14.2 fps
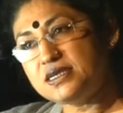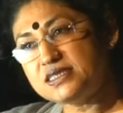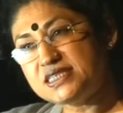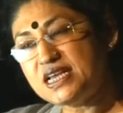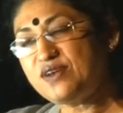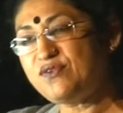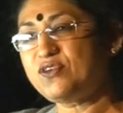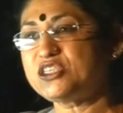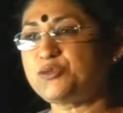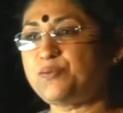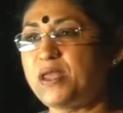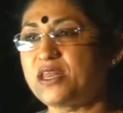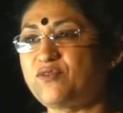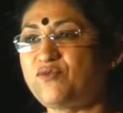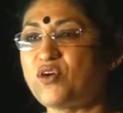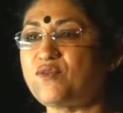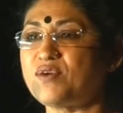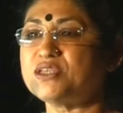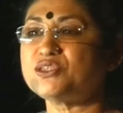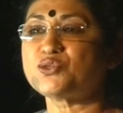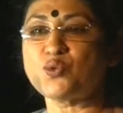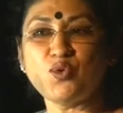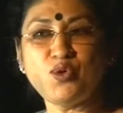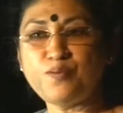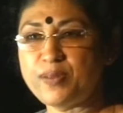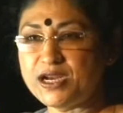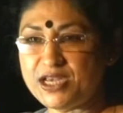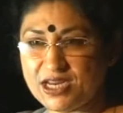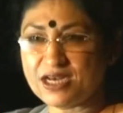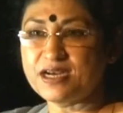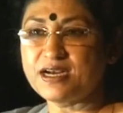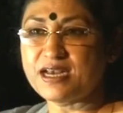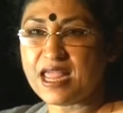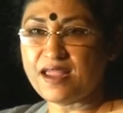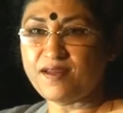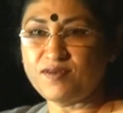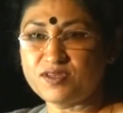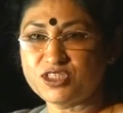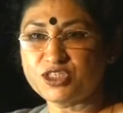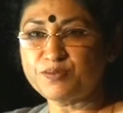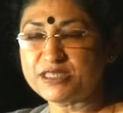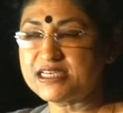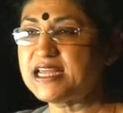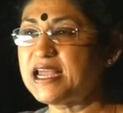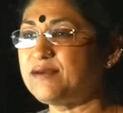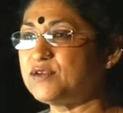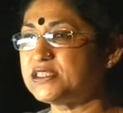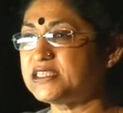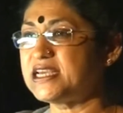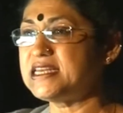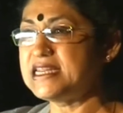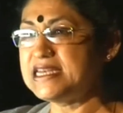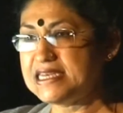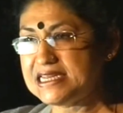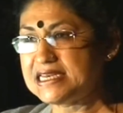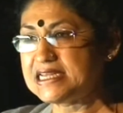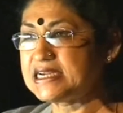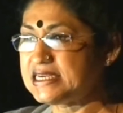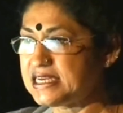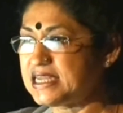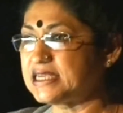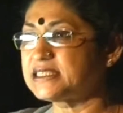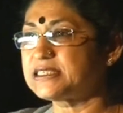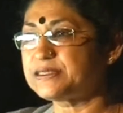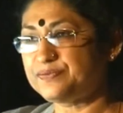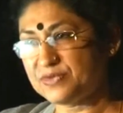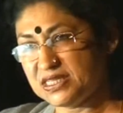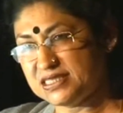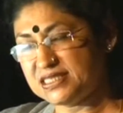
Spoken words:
a self-respect for one's own particular language, especially I would say in Indian context.